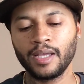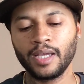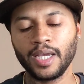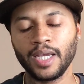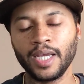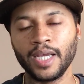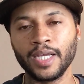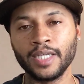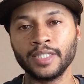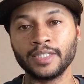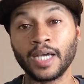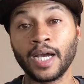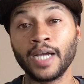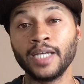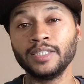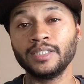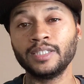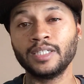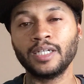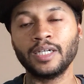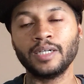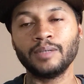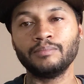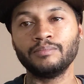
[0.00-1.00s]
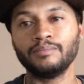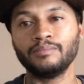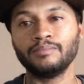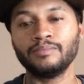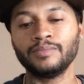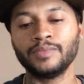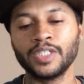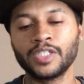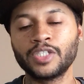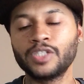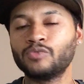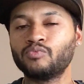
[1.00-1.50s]
And I ended up,
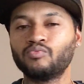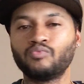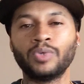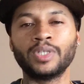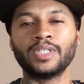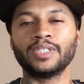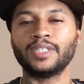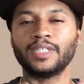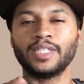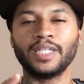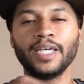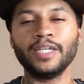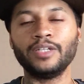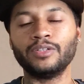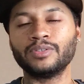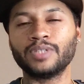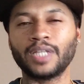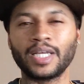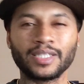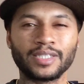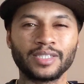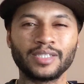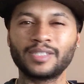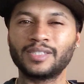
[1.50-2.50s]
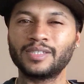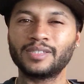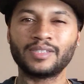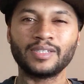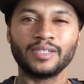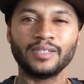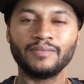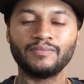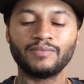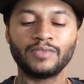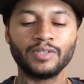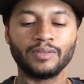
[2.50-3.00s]
this is one of the later, like this is
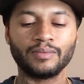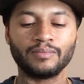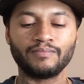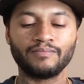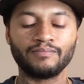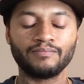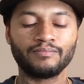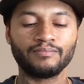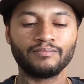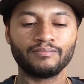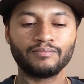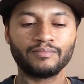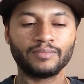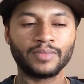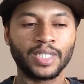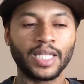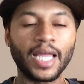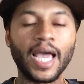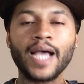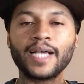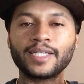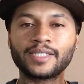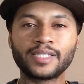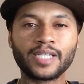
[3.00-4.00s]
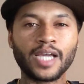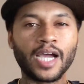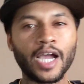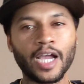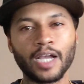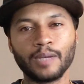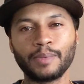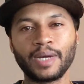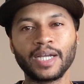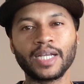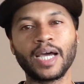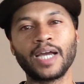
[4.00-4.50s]
the last
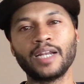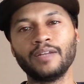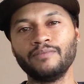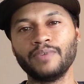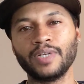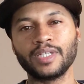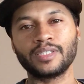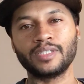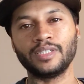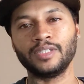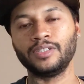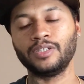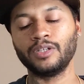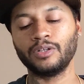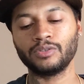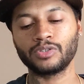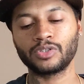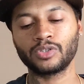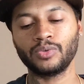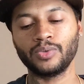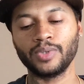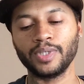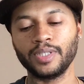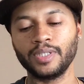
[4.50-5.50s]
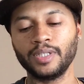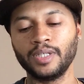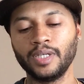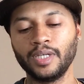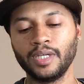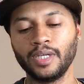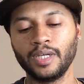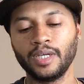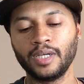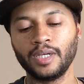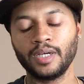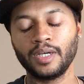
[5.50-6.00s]
time I got invested in Dogecoin
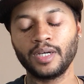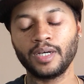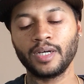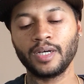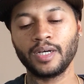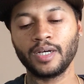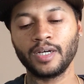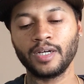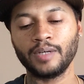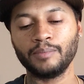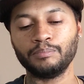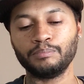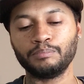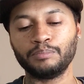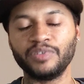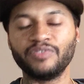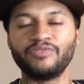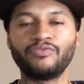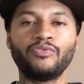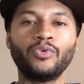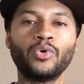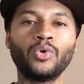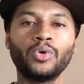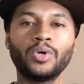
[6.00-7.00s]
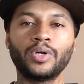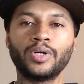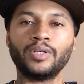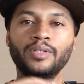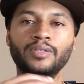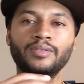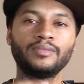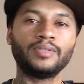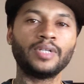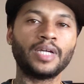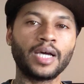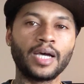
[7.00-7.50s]

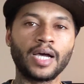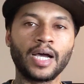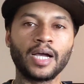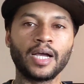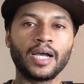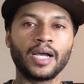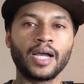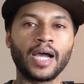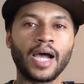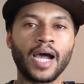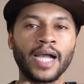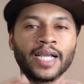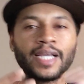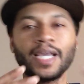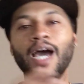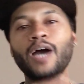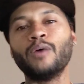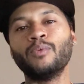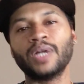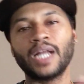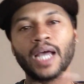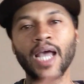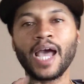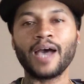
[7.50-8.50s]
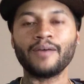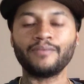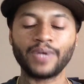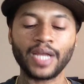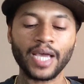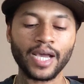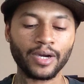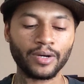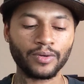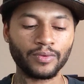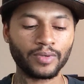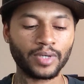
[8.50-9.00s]
before I got what I have
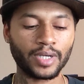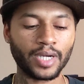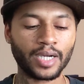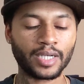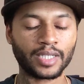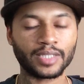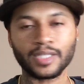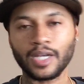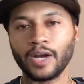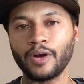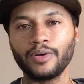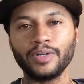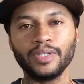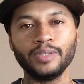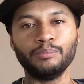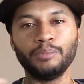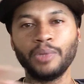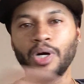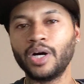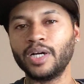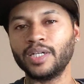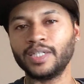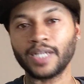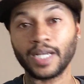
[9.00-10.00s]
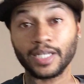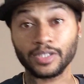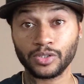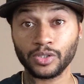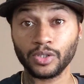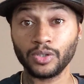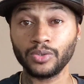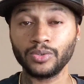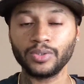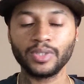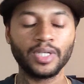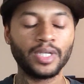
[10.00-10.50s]
now, because I already bought and I
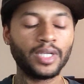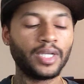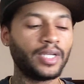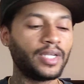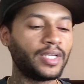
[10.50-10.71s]
sold.